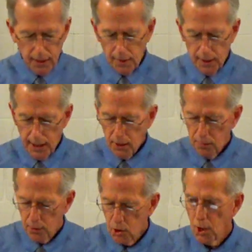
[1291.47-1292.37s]
And then at the
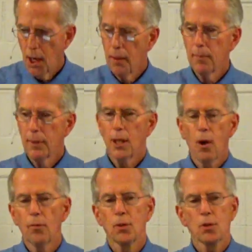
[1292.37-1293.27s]
end of this time,
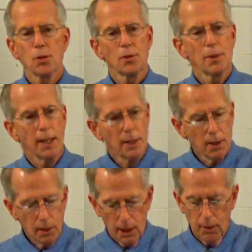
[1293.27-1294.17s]
he offers
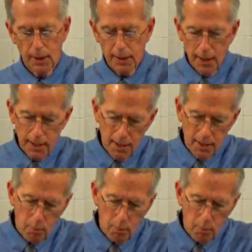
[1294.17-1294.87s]
in their hearing